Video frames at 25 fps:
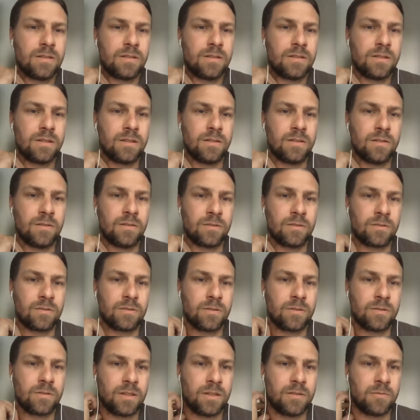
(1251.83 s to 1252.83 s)
They don't
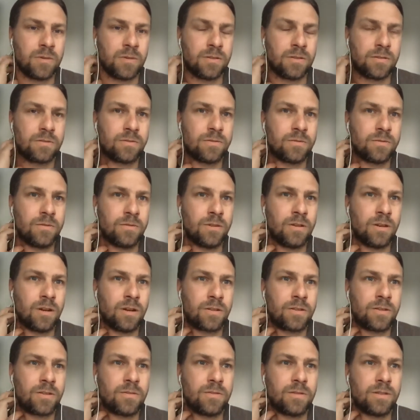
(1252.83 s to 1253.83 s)
really want to
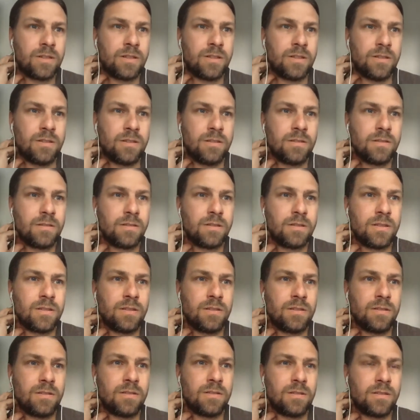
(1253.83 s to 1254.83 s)
lock you in
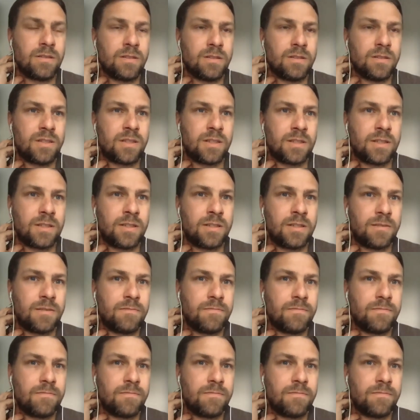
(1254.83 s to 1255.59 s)
their